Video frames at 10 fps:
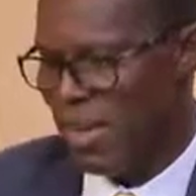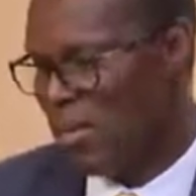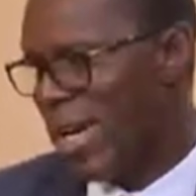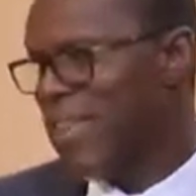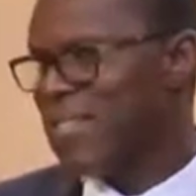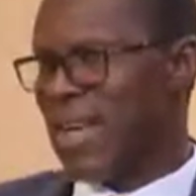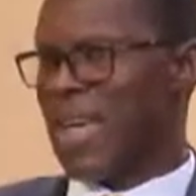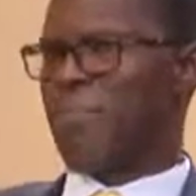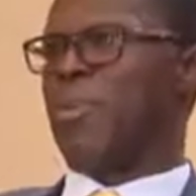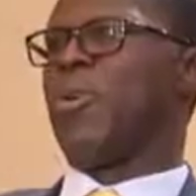Why is that
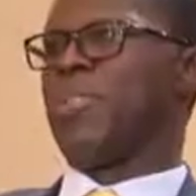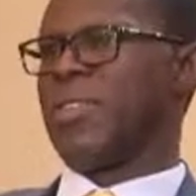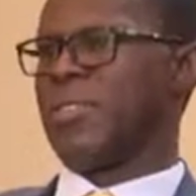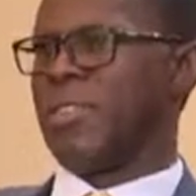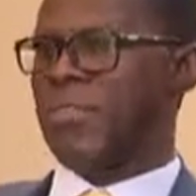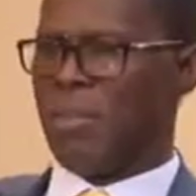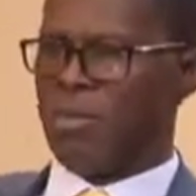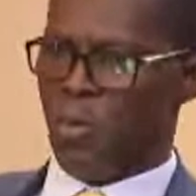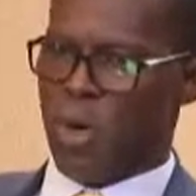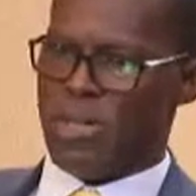important?
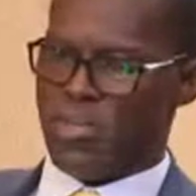Number one,